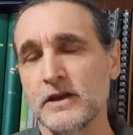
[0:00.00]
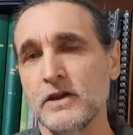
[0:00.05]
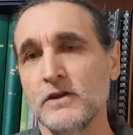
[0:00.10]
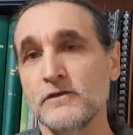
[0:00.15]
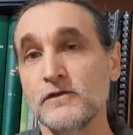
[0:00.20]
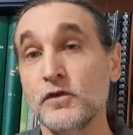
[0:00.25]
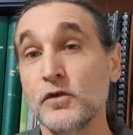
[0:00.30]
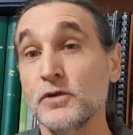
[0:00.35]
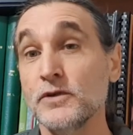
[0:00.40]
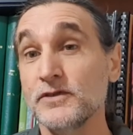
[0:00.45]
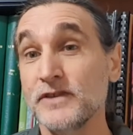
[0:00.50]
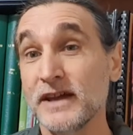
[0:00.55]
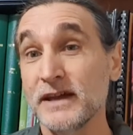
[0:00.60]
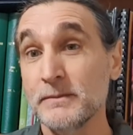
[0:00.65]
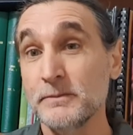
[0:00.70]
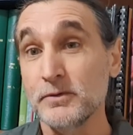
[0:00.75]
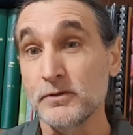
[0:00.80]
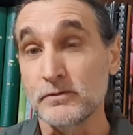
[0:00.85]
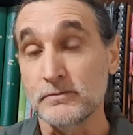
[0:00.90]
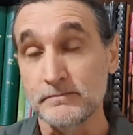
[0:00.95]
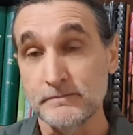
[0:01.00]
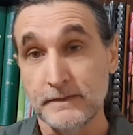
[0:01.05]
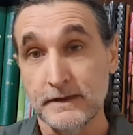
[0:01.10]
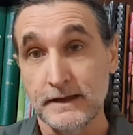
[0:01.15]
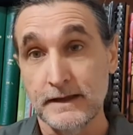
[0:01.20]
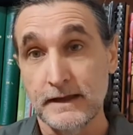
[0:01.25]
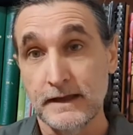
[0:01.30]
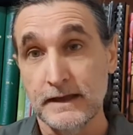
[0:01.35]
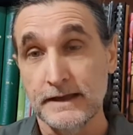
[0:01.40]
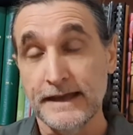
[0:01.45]
For example,
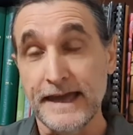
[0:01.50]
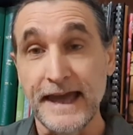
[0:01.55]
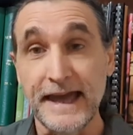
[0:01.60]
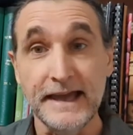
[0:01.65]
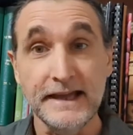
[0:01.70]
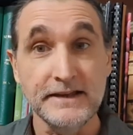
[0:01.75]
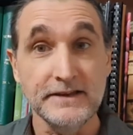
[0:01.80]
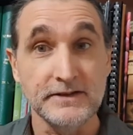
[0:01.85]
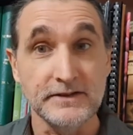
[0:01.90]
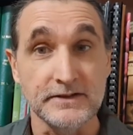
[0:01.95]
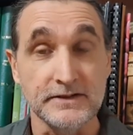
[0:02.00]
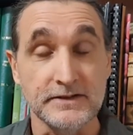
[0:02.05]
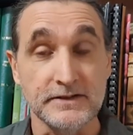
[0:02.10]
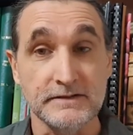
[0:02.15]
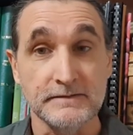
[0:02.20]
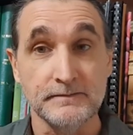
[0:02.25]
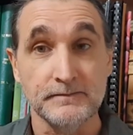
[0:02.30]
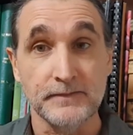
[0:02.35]
cages.